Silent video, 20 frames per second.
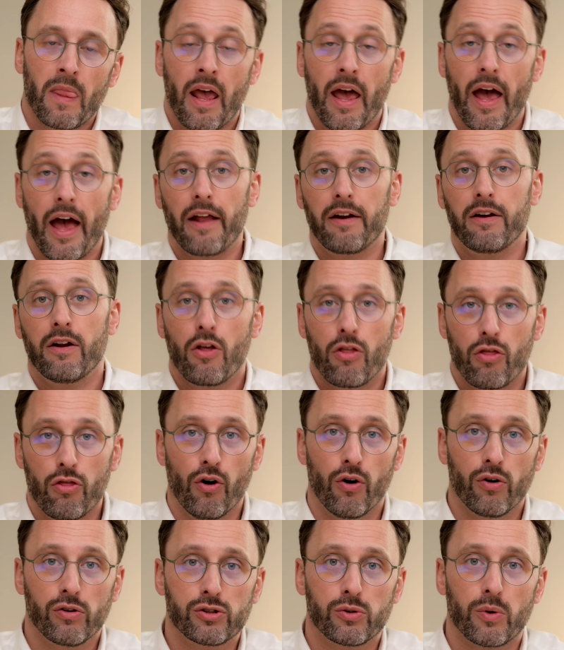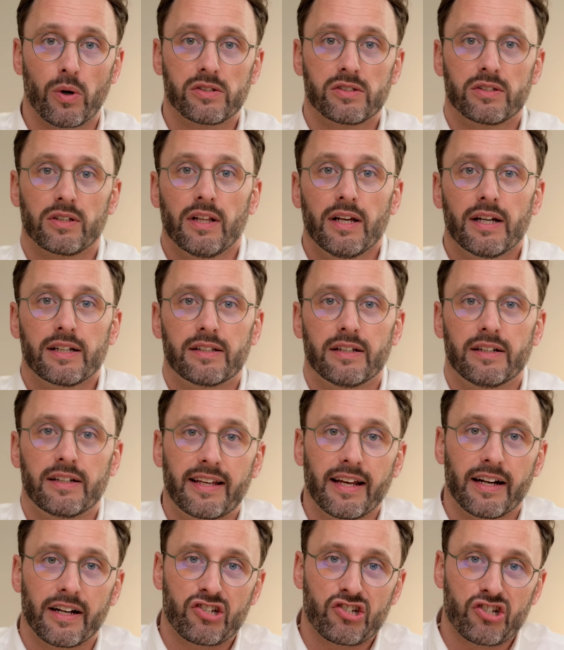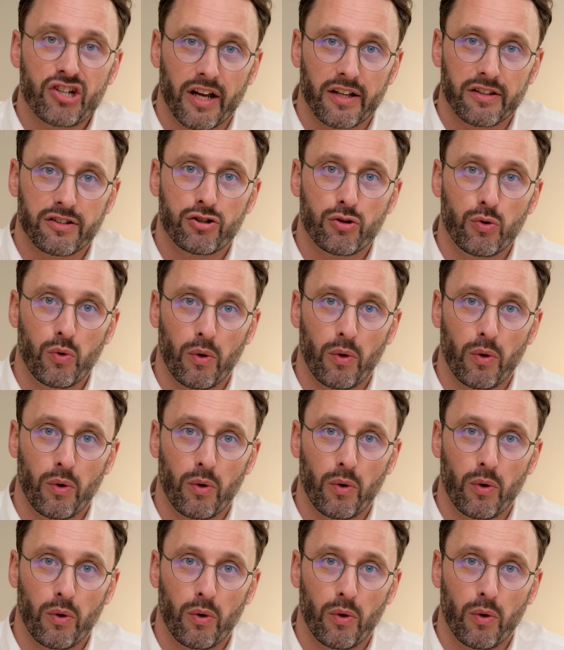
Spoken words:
and those who are selected get a chance to